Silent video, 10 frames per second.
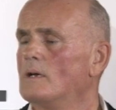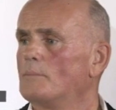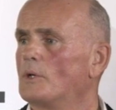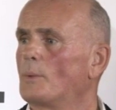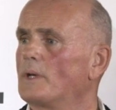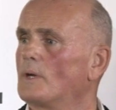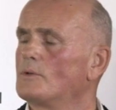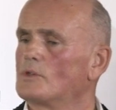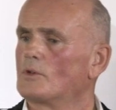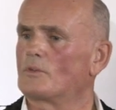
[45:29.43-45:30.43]
But we don't
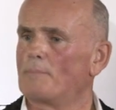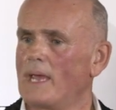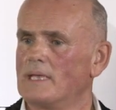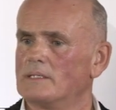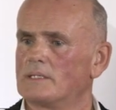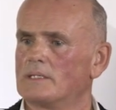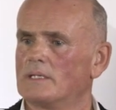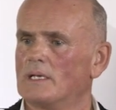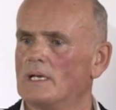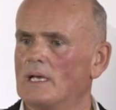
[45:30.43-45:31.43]
use paint
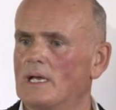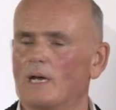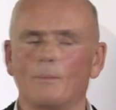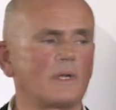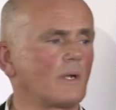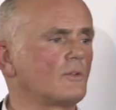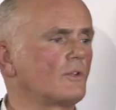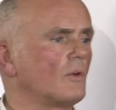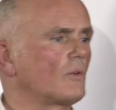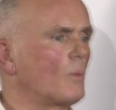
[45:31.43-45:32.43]
and we don't
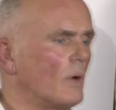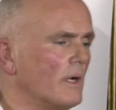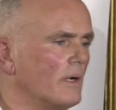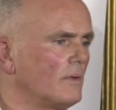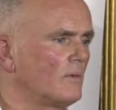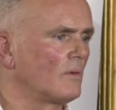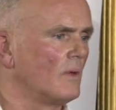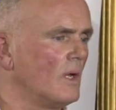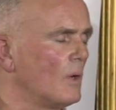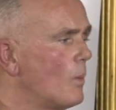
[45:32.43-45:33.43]
use words.
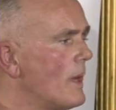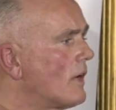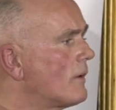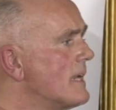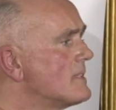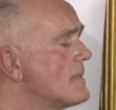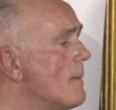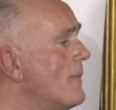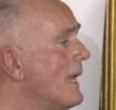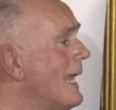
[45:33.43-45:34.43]
We create
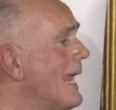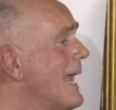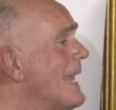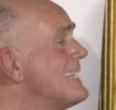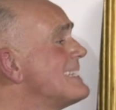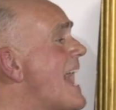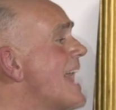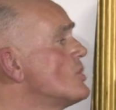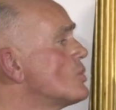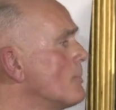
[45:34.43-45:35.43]
something
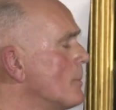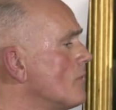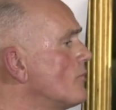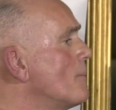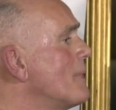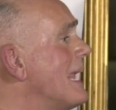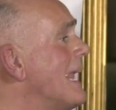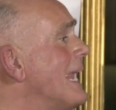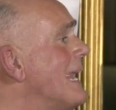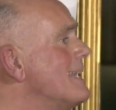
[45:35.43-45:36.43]
tangible from the
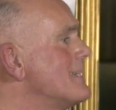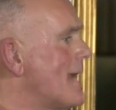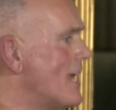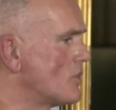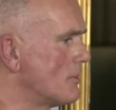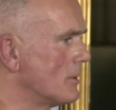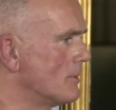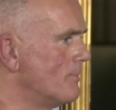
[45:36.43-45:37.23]
intangible.